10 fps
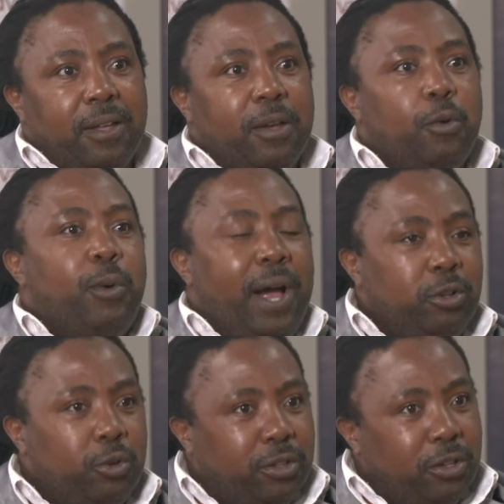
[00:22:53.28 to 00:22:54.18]
We
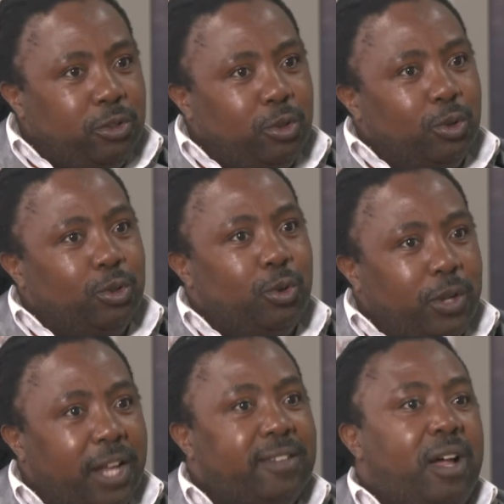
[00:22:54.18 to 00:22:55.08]
want to
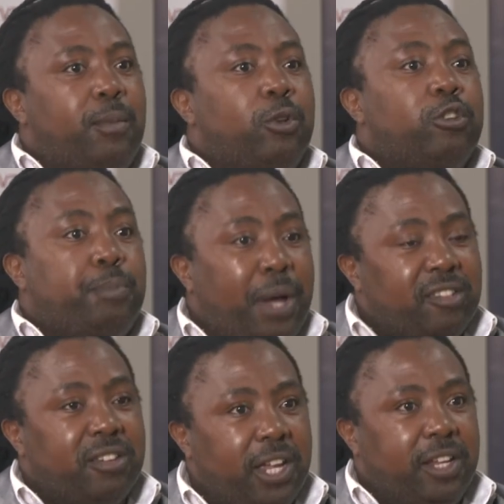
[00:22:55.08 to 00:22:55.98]
get someone who's
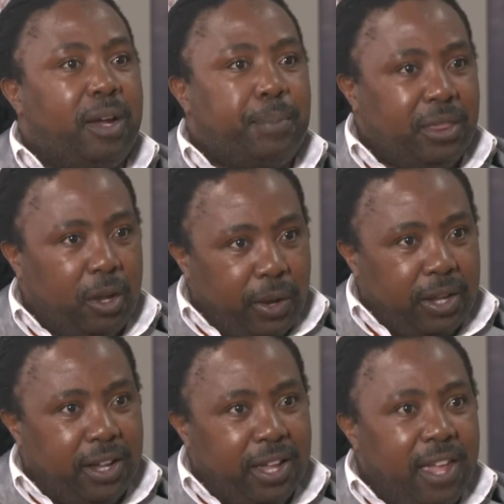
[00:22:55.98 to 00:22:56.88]
passionate about the work.